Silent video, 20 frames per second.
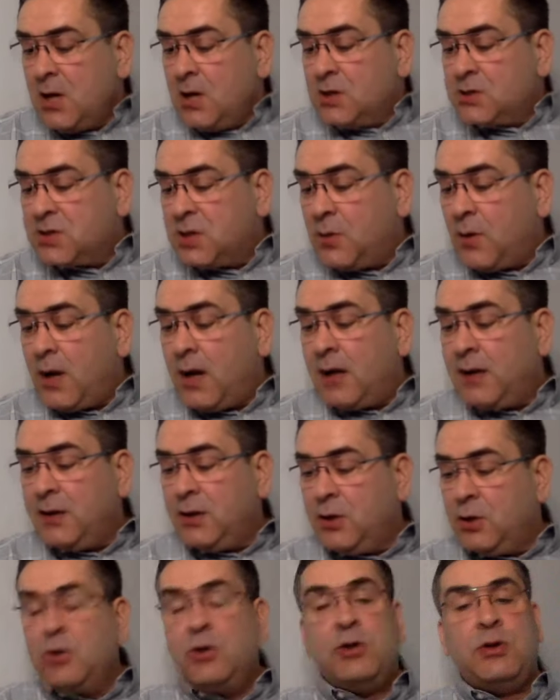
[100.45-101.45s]
So I
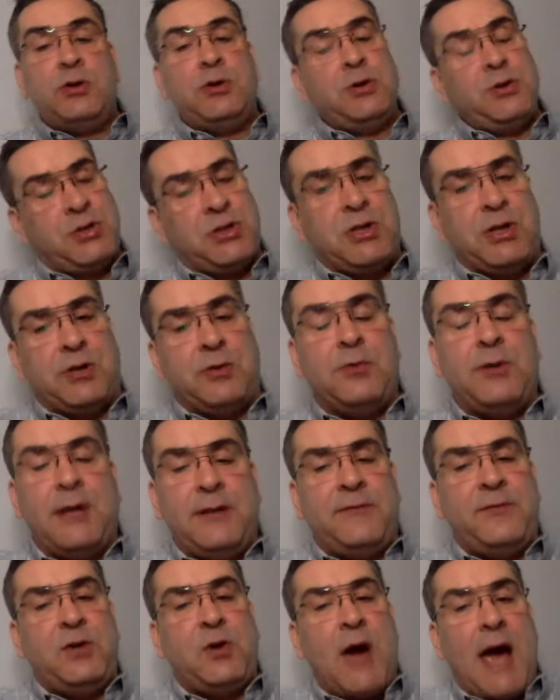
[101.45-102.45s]
urge you,
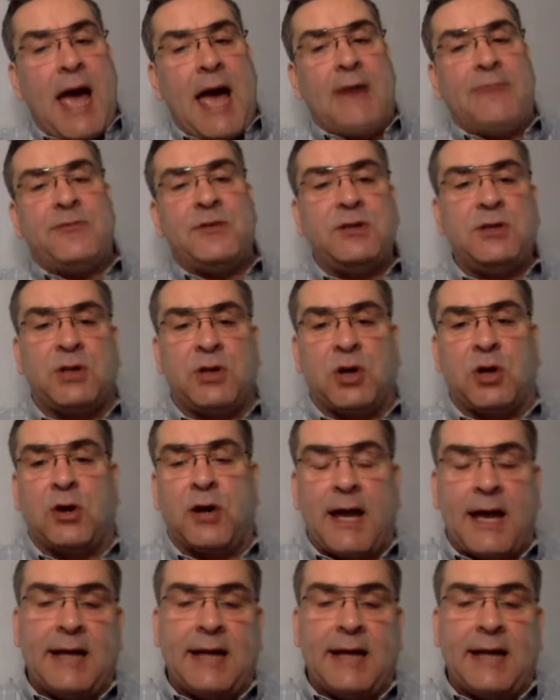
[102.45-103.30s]
if you haven't got